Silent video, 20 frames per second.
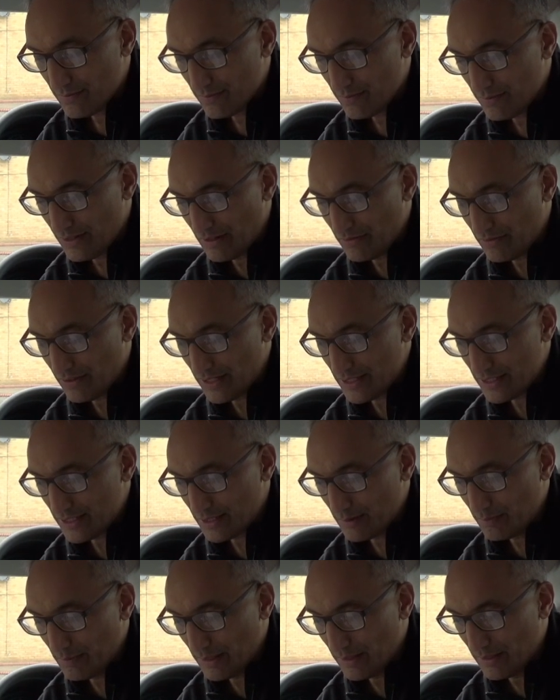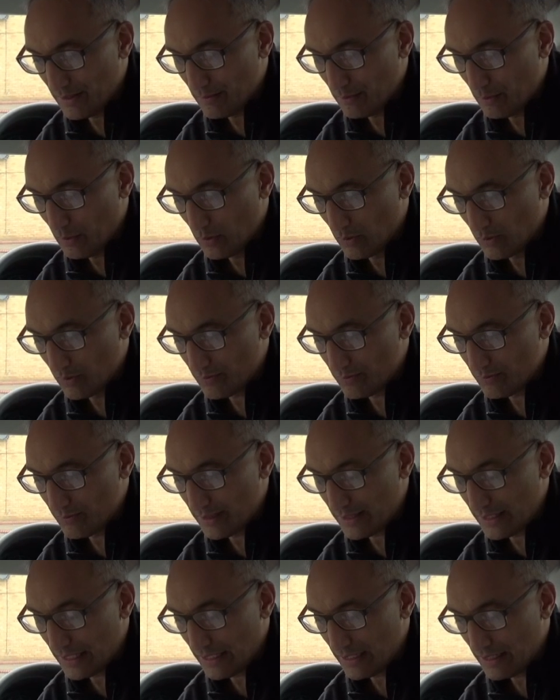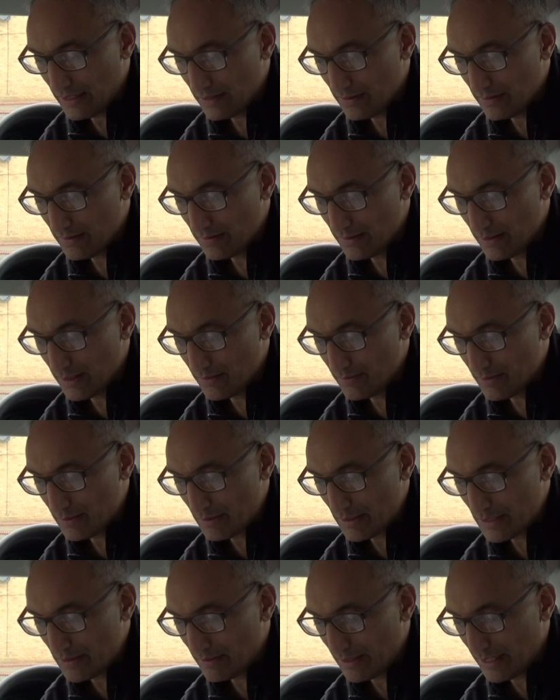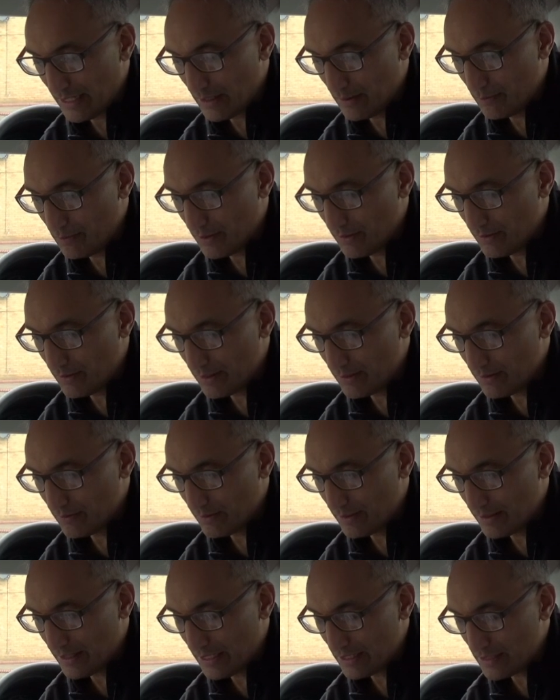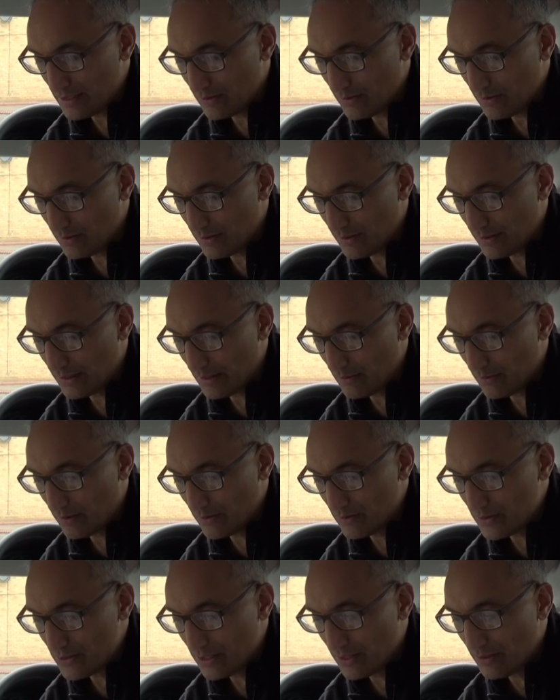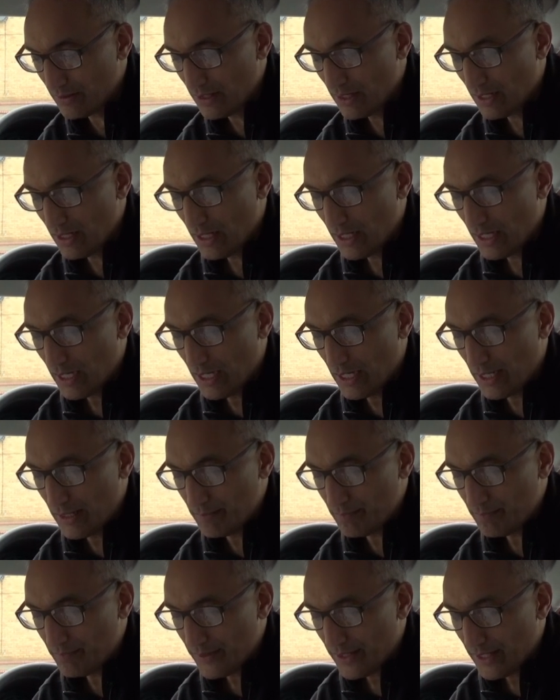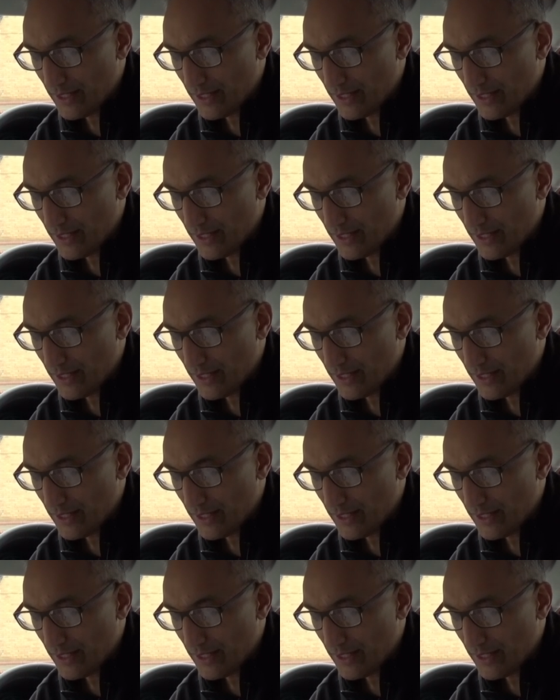friends can be important when they especially when they help you when things are not going that well. So the